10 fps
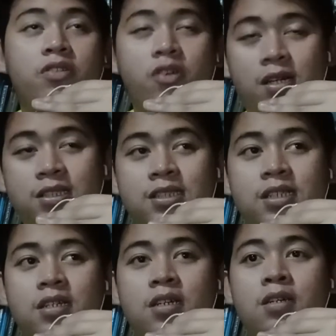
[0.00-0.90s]

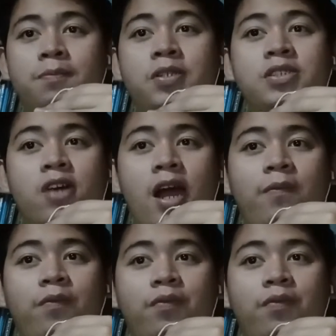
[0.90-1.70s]
for the patient to take.